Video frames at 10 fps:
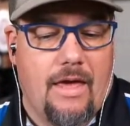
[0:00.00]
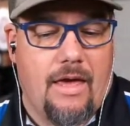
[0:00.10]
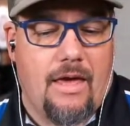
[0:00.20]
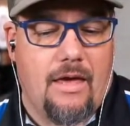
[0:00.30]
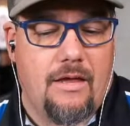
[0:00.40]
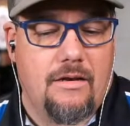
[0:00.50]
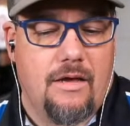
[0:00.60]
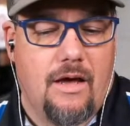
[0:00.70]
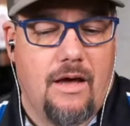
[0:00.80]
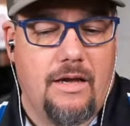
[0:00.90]

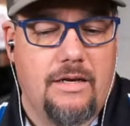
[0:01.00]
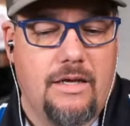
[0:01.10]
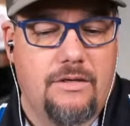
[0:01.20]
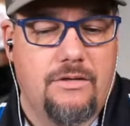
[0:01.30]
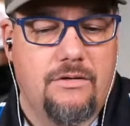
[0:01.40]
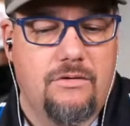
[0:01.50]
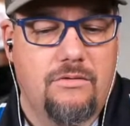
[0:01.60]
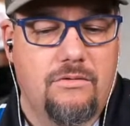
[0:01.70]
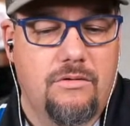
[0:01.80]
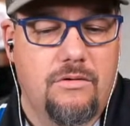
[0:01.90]
And I need
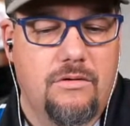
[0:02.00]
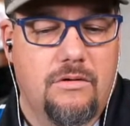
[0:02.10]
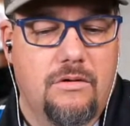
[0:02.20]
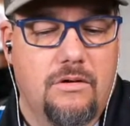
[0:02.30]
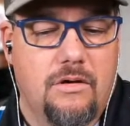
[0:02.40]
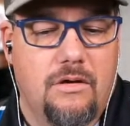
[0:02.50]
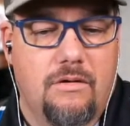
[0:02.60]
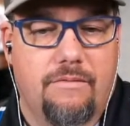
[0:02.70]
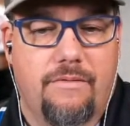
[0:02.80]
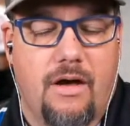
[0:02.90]
to
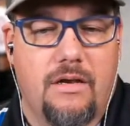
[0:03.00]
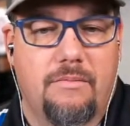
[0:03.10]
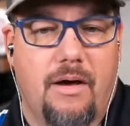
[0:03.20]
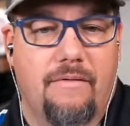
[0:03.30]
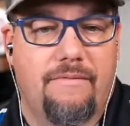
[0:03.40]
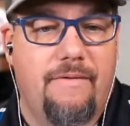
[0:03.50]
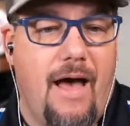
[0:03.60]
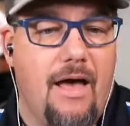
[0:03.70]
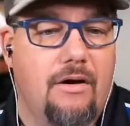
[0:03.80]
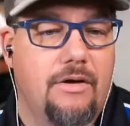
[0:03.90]
find my
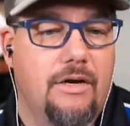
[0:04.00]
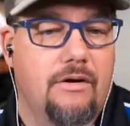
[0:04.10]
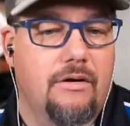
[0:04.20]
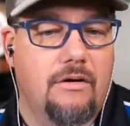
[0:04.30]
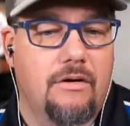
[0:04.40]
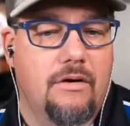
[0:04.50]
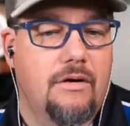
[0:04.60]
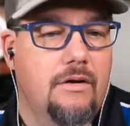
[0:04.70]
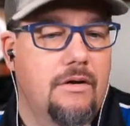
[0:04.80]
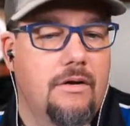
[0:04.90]
file here.
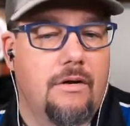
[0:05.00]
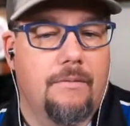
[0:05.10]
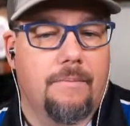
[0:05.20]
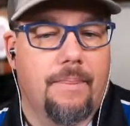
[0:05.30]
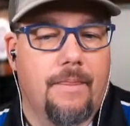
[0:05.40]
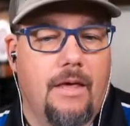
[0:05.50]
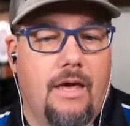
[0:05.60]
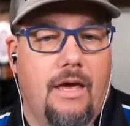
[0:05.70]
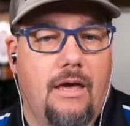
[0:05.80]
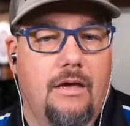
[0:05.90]

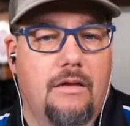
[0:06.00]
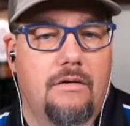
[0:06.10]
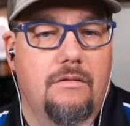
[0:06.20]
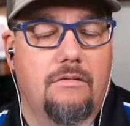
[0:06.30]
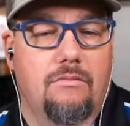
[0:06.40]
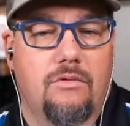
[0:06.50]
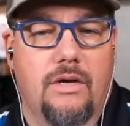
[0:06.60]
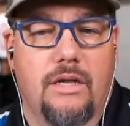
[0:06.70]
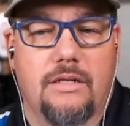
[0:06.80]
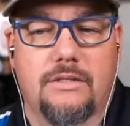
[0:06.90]
And we'll
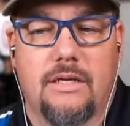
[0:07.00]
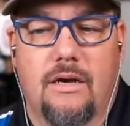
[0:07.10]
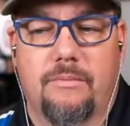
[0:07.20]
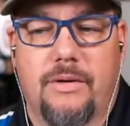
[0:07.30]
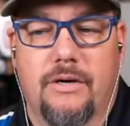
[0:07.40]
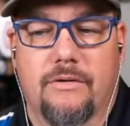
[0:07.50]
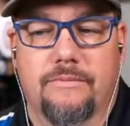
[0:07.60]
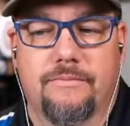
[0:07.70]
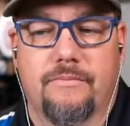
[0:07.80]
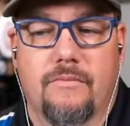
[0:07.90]
get it set up
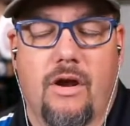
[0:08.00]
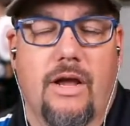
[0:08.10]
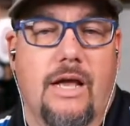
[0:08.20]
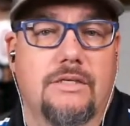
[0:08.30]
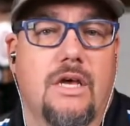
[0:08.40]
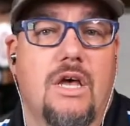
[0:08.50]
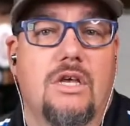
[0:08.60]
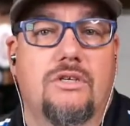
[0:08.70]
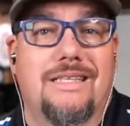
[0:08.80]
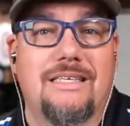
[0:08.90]
here. All right, guys.
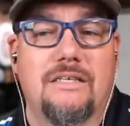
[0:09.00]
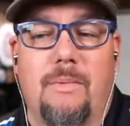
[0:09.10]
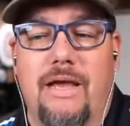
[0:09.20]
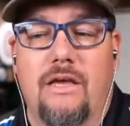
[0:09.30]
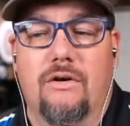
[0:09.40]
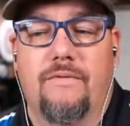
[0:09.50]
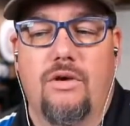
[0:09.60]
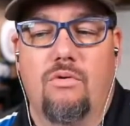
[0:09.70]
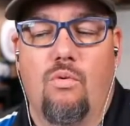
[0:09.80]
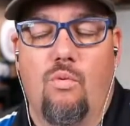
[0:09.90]
So this is my
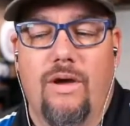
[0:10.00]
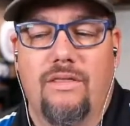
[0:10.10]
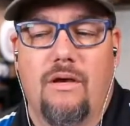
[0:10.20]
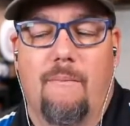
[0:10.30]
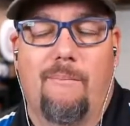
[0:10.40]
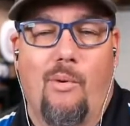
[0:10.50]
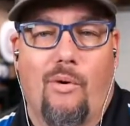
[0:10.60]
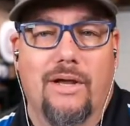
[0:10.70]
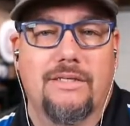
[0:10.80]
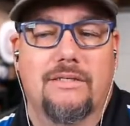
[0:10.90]
interview with
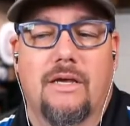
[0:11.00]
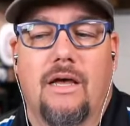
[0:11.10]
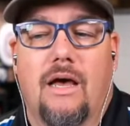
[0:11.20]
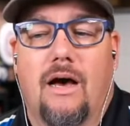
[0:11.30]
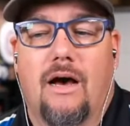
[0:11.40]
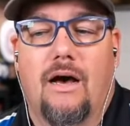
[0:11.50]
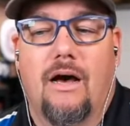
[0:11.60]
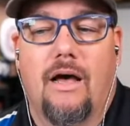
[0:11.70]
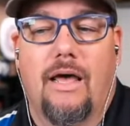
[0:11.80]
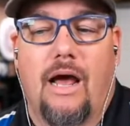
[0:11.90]
Boris.
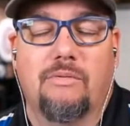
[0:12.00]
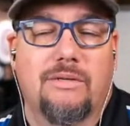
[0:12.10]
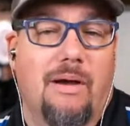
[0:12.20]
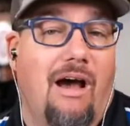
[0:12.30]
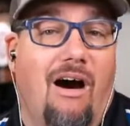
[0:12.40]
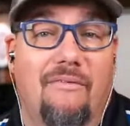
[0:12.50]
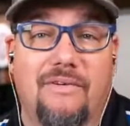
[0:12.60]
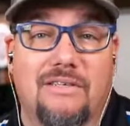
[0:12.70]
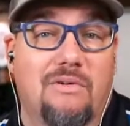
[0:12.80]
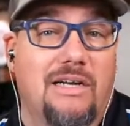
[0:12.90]
And I was in my
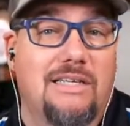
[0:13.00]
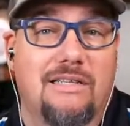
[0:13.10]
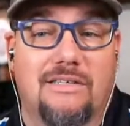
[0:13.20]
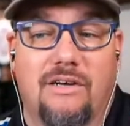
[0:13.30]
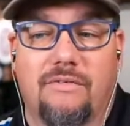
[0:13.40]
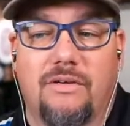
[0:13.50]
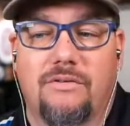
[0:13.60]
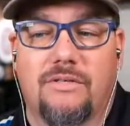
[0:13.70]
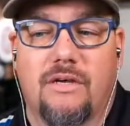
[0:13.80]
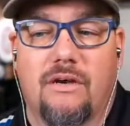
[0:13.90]
office when I did this
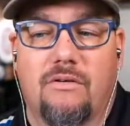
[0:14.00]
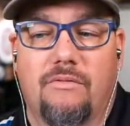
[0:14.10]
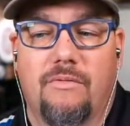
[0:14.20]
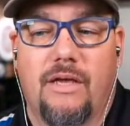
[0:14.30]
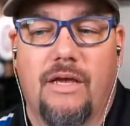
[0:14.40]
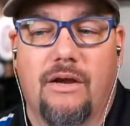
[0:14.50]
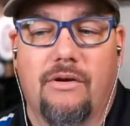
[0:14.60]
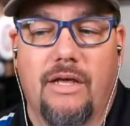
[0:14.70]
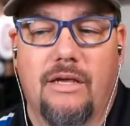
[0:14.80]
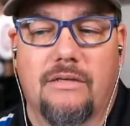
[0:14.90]
interview. So
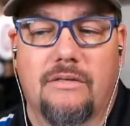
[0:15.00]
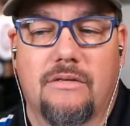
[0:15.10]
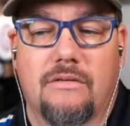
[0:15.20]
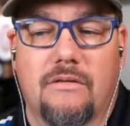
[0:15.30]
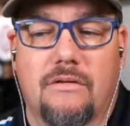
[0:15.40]
here it is.